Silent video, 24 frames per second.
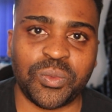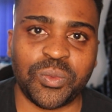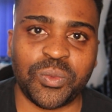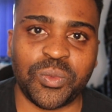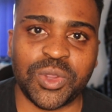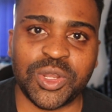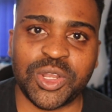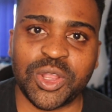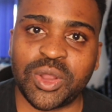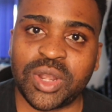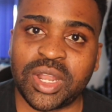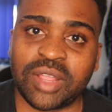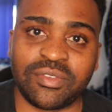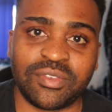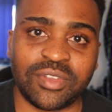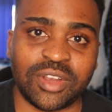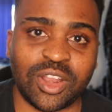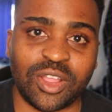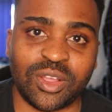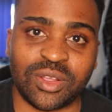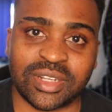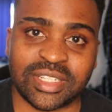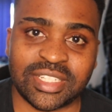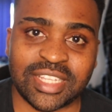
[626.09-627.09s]
we don't have a
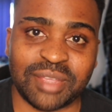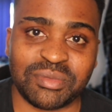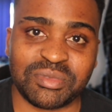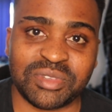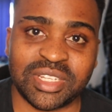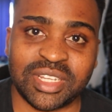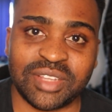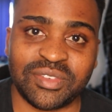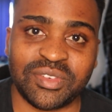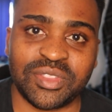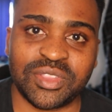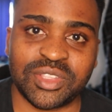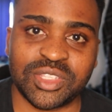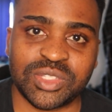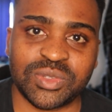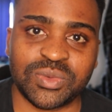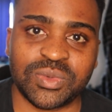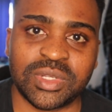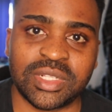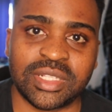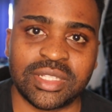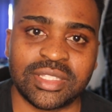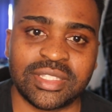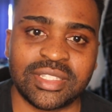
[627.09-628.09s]
long time to live in this
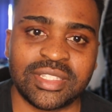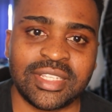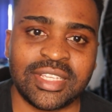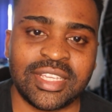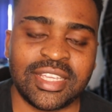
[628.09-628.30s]
world.